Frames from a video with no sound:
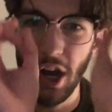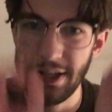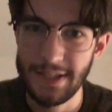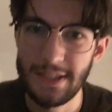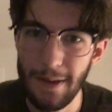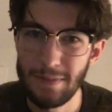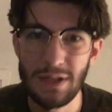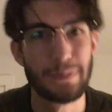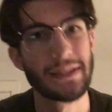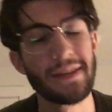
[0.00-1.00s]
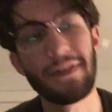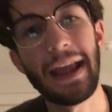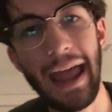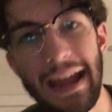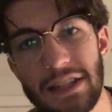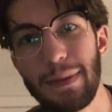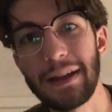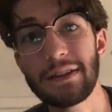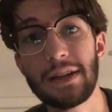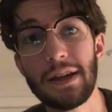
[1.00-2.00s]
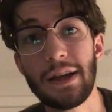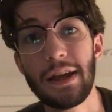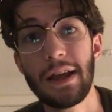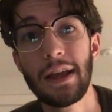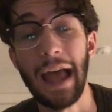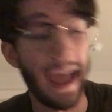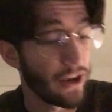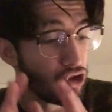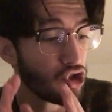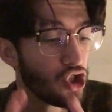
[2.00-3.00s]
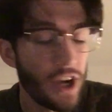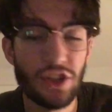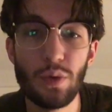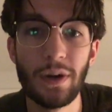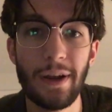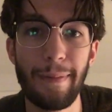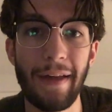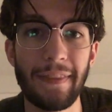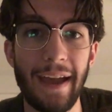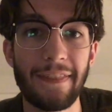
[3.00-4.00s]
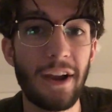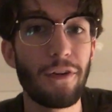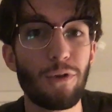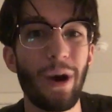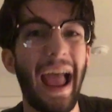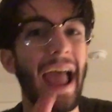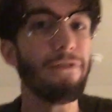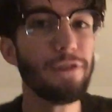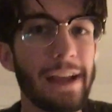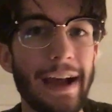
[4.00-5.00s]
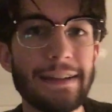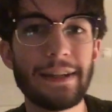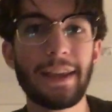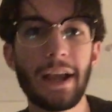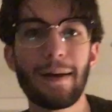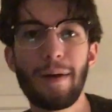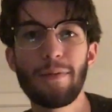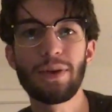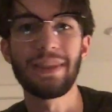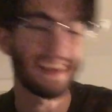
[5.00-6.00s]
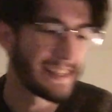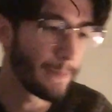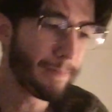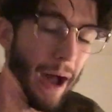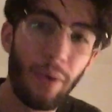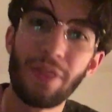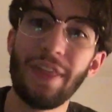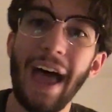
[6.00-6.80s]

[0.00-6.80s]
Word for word: on some specific aspect and just worry about that. Therefore, every idea they come up with is about